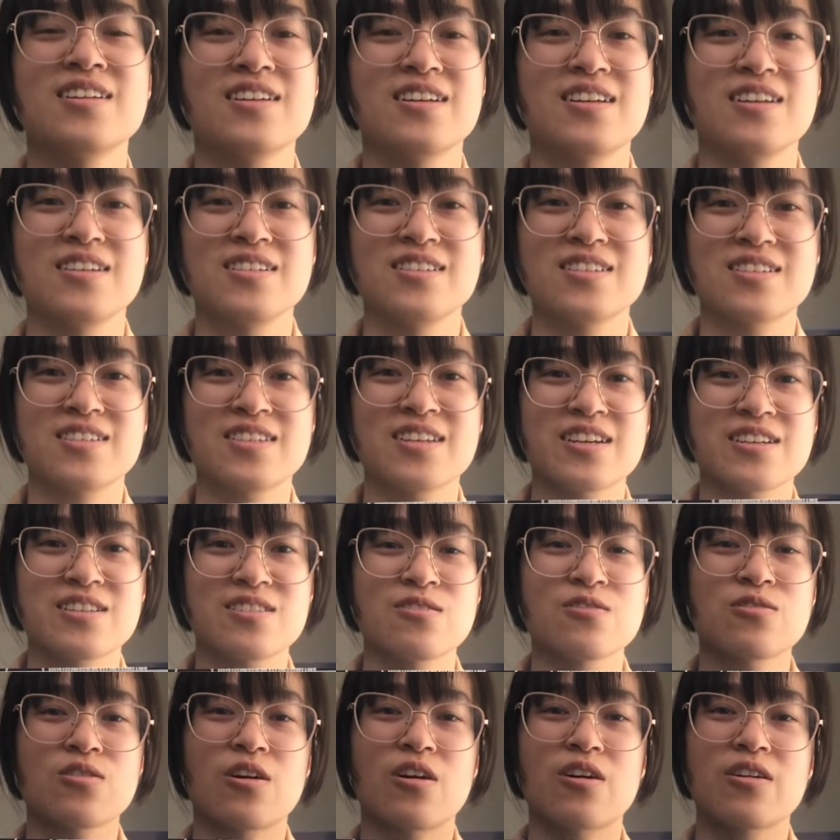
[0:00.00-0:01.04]
It just takes so
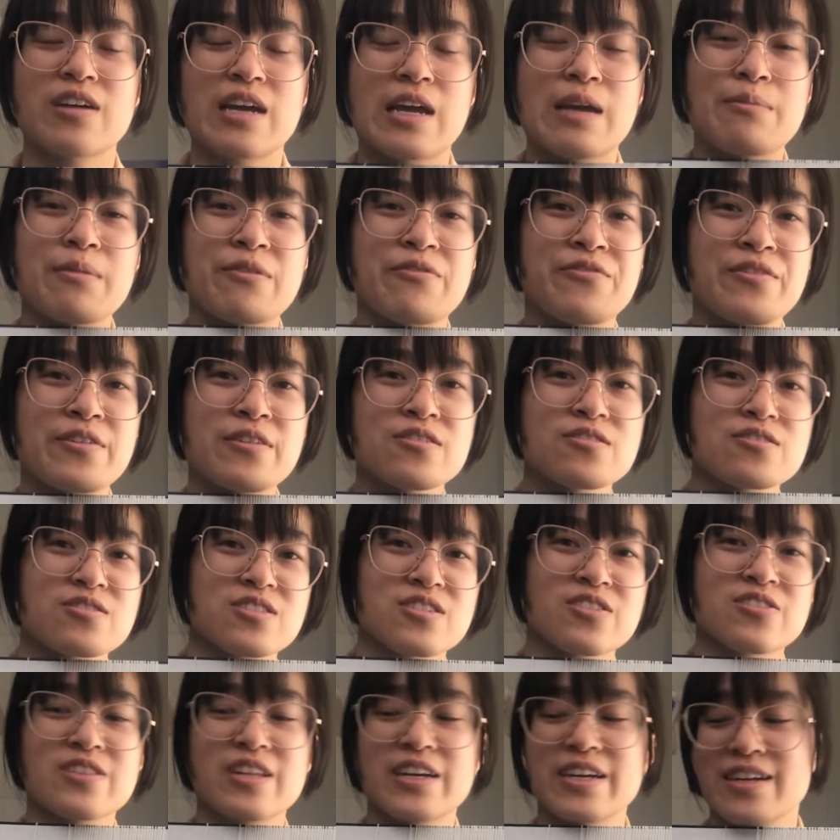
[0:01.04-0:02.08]
long. And my fingers
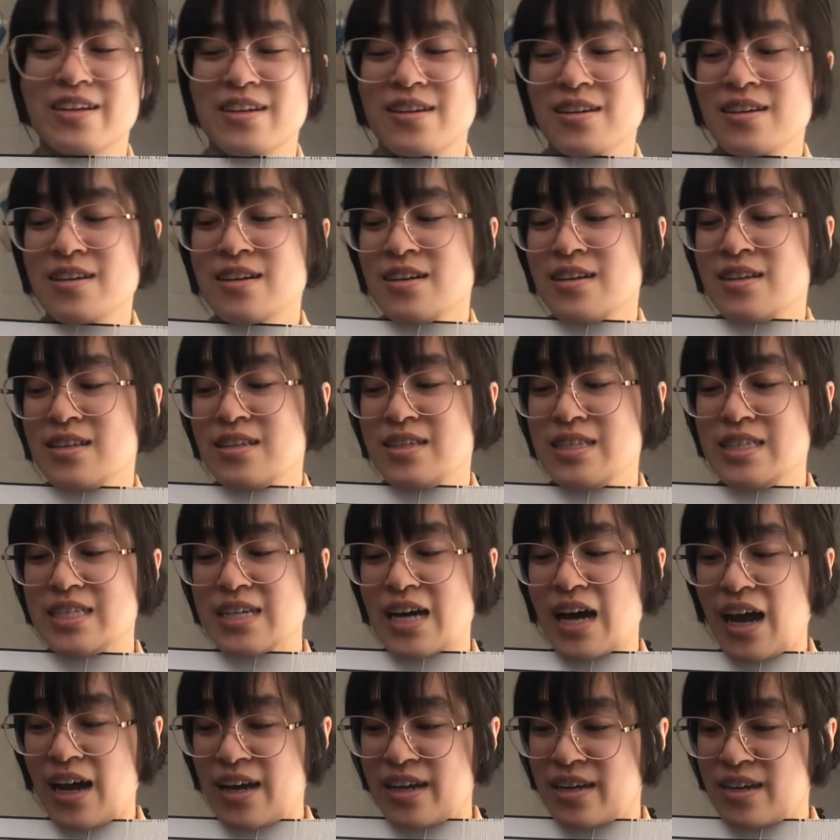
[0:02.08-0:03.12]
are like
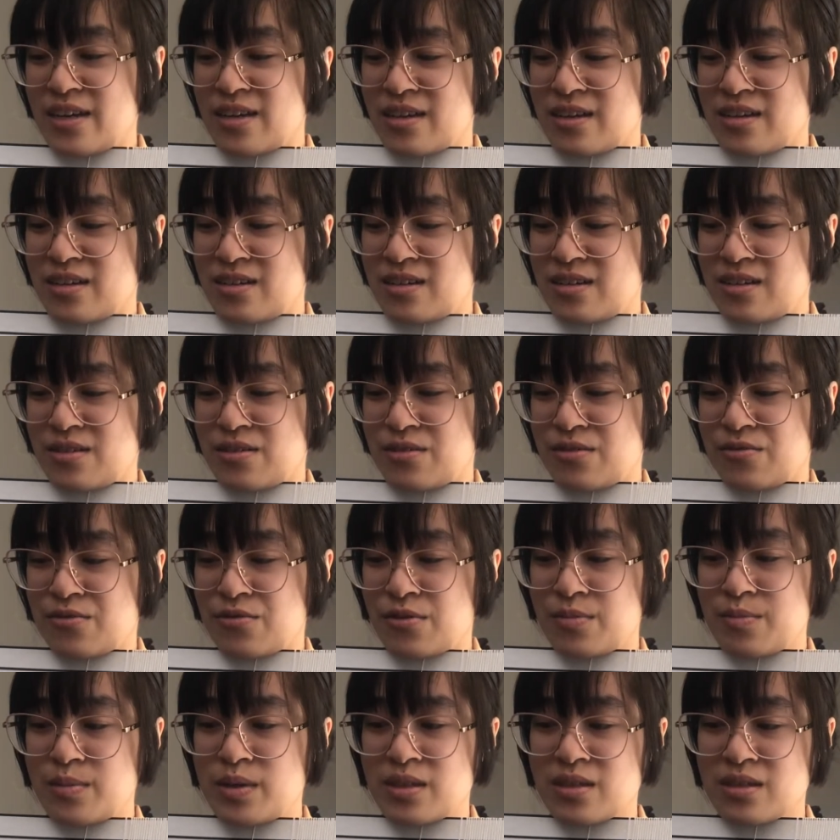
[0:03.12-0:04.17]
dying
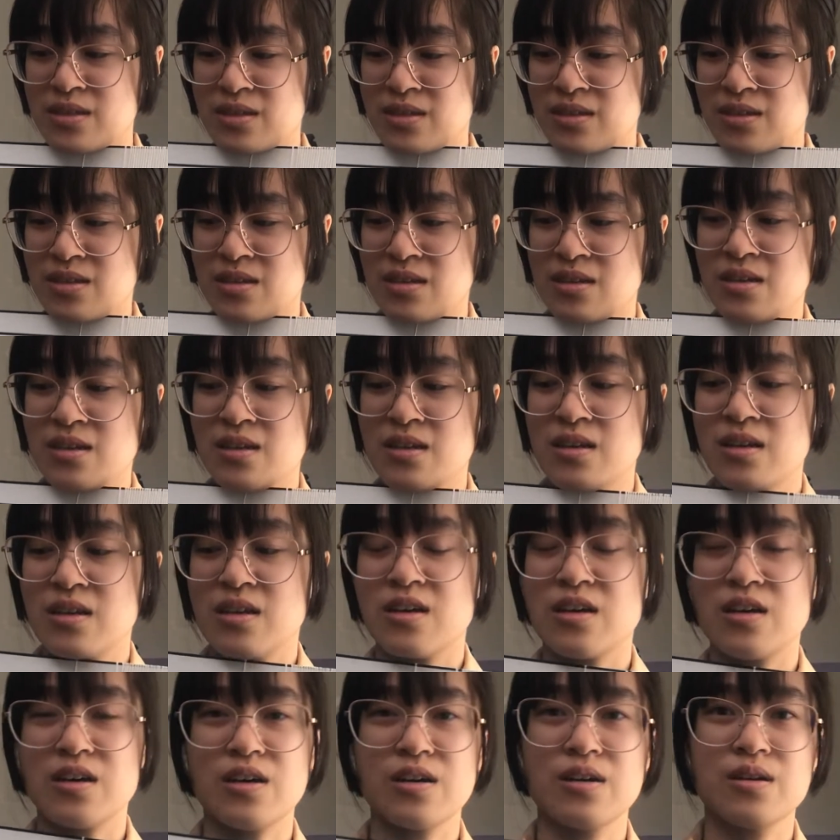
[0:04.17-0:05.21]
from it.
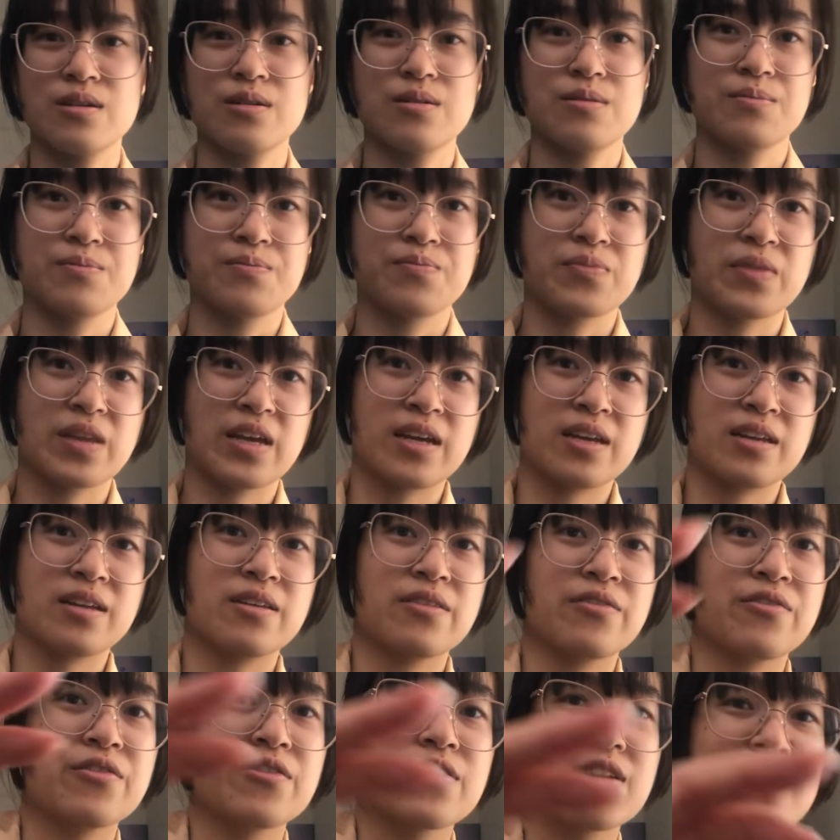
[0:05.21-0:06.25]
And
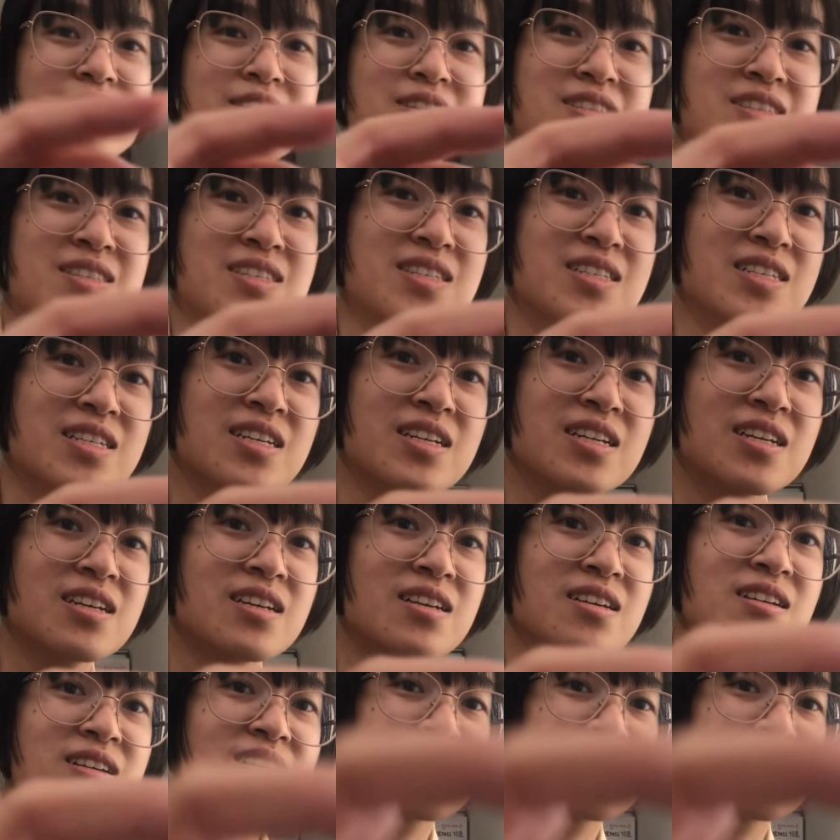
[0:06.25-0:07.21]
if you could see,